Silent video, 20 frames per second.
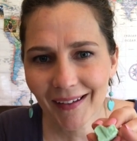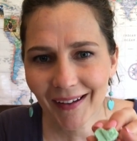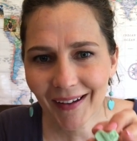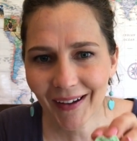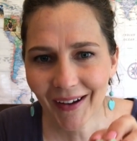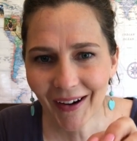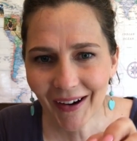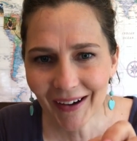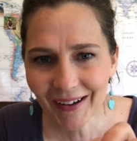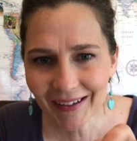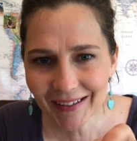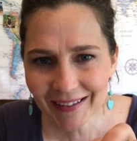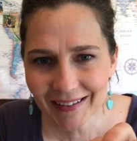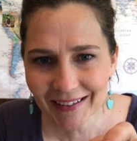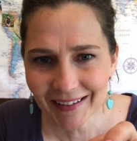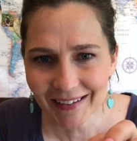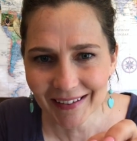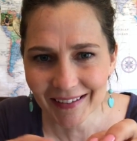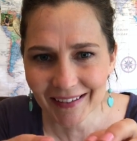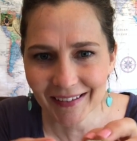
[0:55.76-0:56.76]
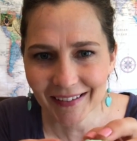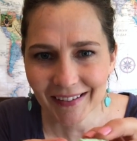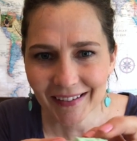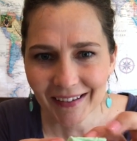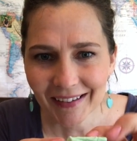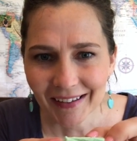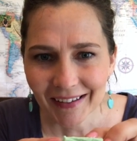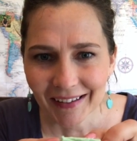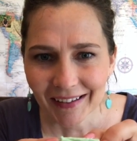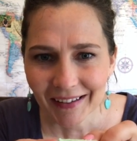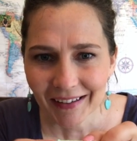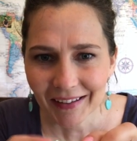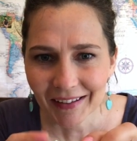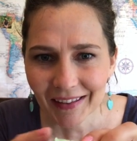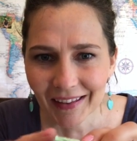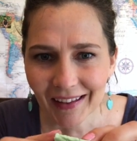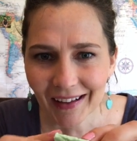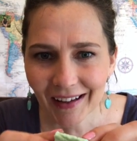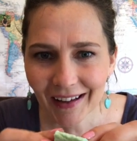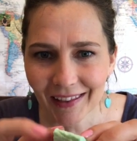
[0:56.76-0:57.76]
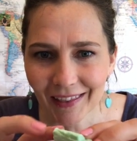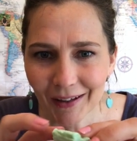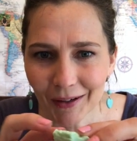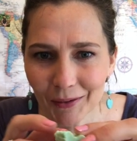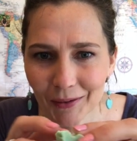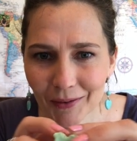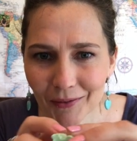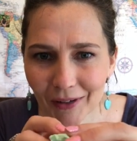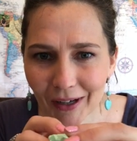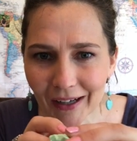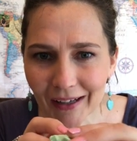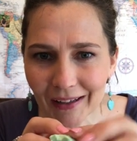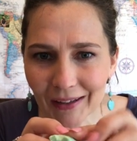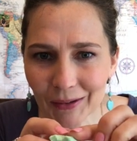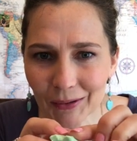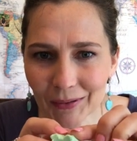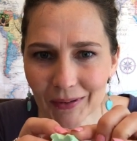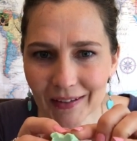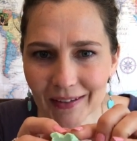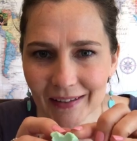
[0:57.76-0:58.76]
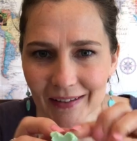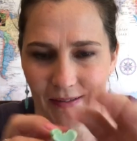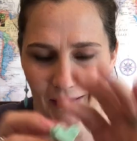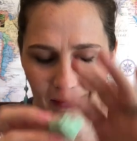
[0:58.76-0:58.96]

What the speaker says: a heart that I thought was very cute.